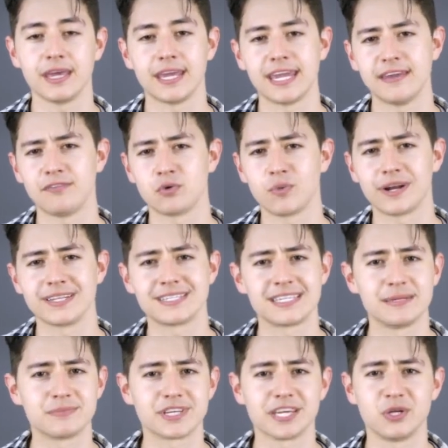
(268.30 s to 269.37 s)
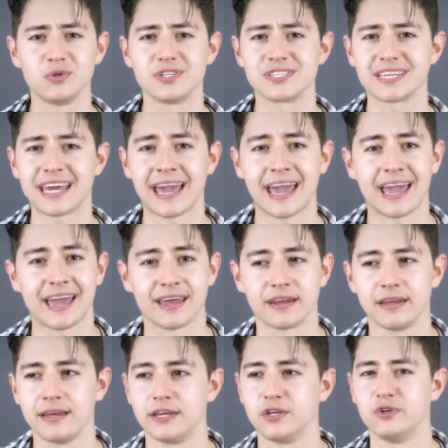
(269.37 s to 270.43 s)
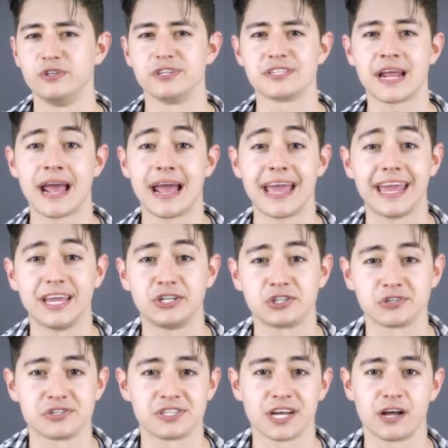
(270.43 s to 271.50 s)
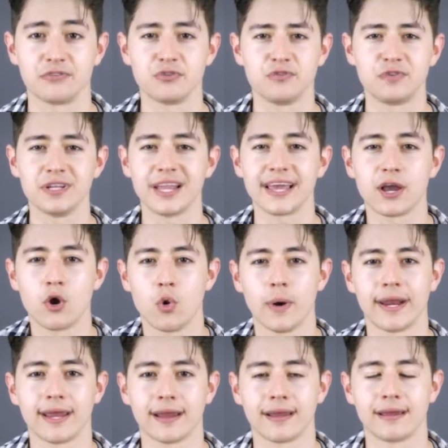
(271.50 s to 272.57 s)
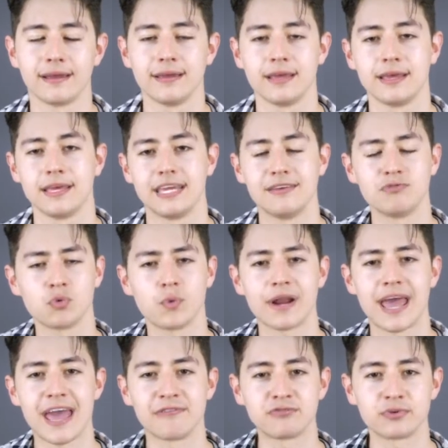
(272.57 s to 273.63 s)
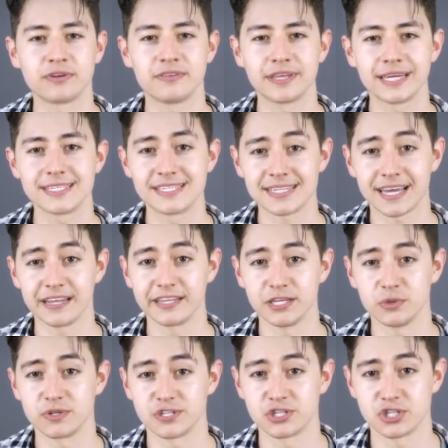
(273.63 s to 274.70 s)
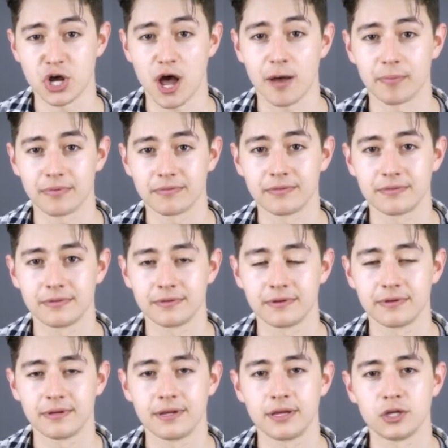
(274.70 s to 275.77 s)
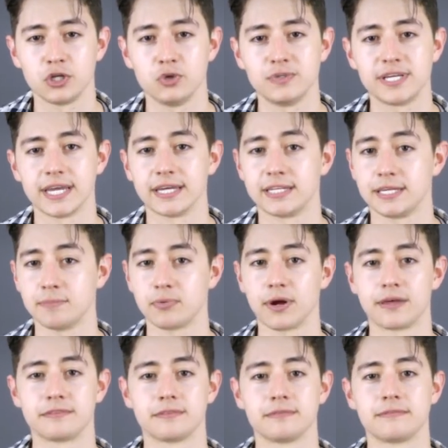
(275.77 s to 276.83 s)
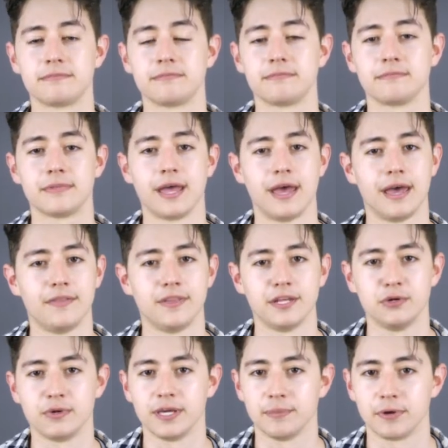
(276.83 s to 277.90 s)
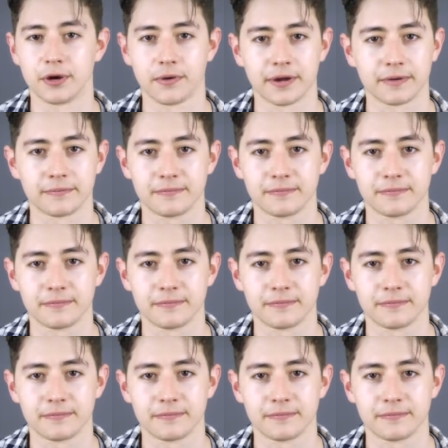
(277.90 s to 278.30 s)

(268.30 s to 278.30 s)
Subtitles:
Even when it seems like you just can't, you just hate yourself, you feel like quitting. Even when everything is telling you to stop, you take a deep breath and then you keep going.